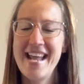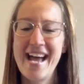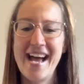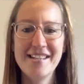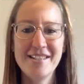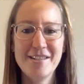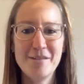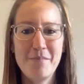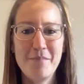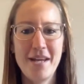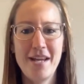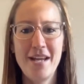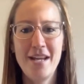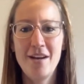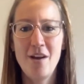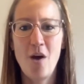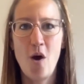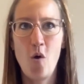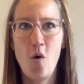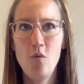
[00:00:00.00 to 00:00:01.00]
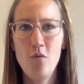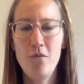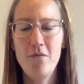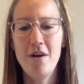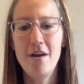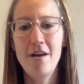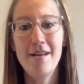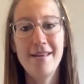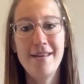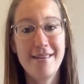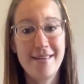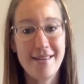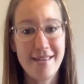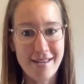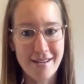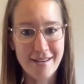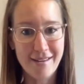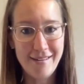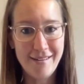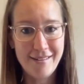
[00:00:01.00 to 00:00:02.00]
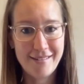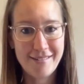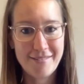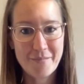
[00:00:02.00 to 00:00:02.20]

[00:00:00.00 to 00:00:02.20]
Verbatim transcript: it has been over a year